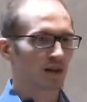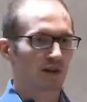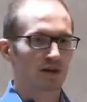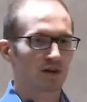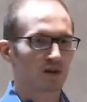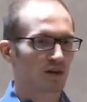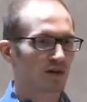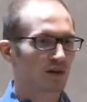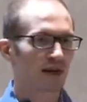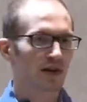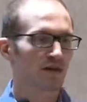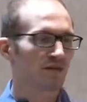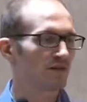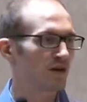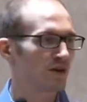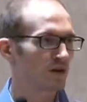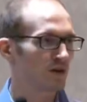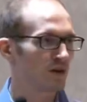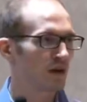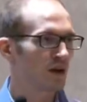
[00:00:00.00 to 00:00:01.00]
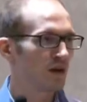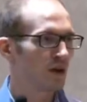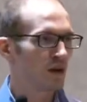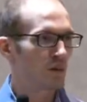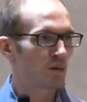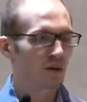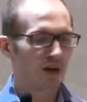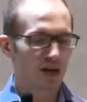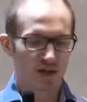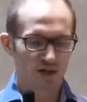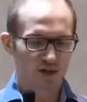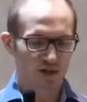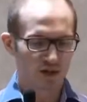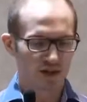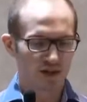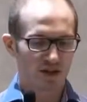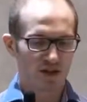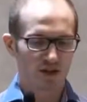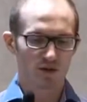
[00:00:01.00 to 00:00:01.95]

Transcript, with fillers: like local iPhone. But actually,